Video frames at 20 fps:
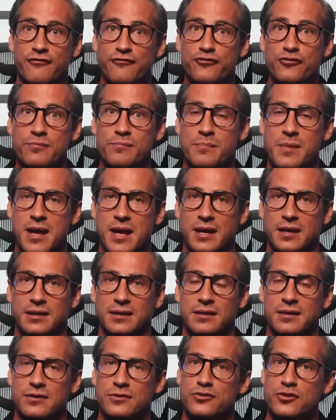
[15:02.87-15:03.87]
if you
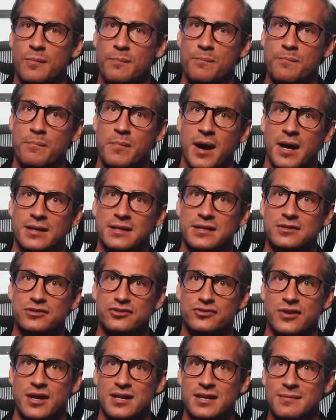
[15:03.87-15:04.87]
make your money
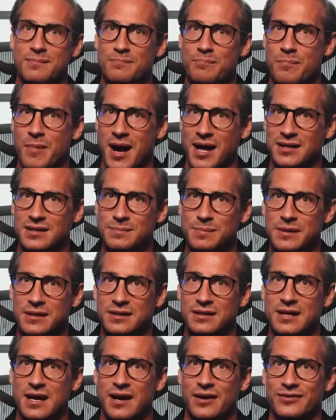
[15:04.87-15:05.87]
trading multiple
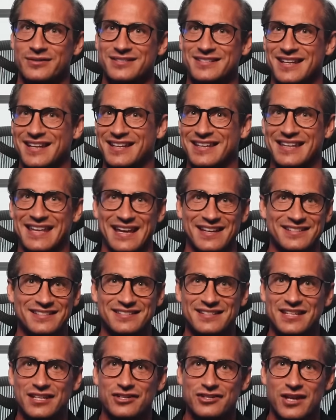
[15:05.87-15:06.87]
accounts
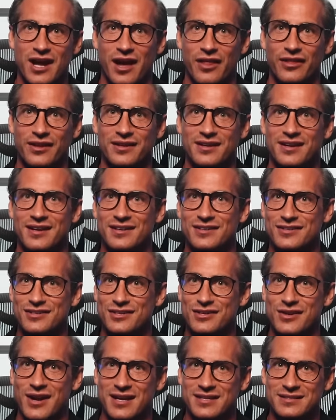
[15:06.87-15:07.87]
against each other,
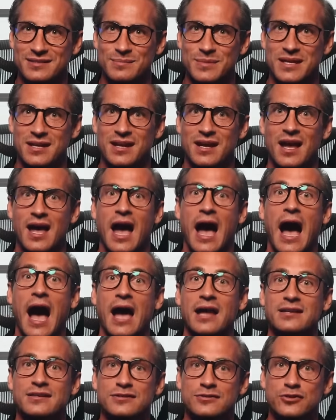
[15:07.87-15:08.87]
trust me,
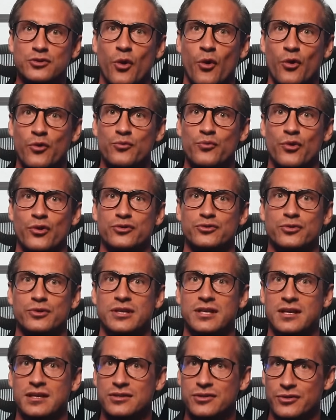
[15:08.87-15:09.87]
I don't want to
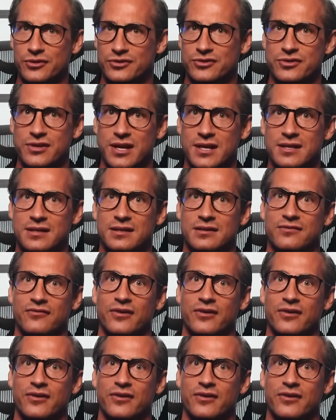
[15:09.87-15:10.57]
hear your trading